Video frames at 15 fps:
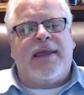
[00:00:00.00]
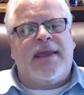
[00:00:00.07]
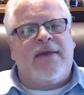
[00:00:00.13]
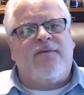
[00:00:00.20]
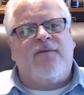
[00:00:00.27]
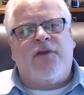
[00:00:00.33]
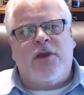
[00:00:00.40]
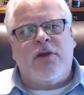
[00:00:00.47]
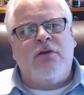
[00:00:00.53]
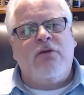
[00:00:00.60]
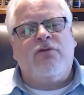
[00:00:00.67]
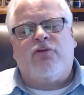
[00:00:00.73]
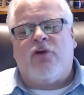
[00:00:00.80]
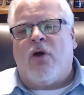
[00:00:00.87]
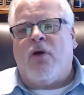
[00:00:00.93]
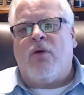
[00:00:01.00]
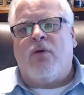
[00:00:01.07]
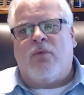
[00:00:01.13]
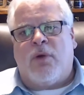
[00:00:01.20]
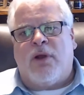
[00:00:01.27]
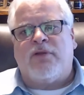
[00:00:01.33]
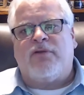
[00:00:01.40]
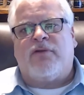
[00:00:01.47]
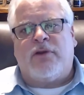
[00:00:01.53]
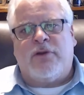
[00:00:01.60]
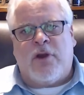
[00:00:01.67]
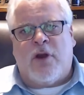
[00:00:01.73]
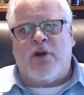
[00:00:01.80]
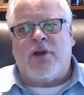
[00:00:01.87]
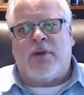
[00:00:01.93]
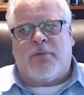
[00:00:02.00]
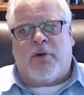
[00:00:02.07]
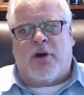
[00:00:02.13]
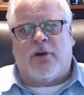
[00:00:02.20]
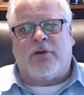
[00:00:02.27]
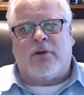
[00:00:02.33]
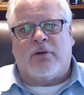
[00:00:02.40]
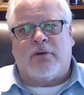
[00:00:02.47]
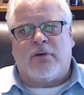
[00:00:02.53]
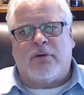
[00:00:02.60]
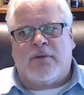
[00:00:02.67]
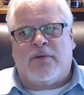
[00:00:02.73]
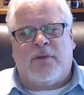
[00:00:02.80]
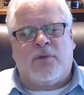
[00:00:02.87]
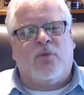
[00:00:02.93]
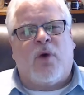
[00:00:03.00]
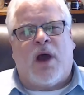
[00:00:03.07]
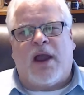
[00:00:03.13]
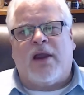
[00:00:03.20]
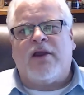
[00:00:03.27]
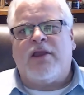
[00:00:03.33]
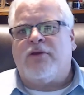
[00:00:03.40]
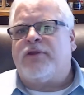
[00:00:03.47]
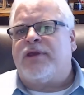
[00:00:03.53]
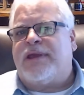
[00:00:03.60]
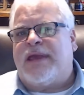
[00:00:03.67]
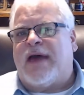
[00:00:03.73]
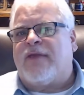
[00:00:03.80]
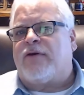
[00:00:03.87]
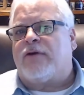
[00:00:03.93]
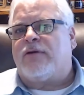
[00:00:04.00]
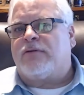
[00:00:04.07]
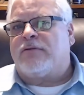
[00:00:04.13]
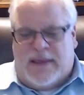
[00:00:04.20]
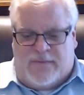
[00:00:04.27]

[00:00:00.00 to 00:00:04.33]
if you don't want to know your partner, then why are you together?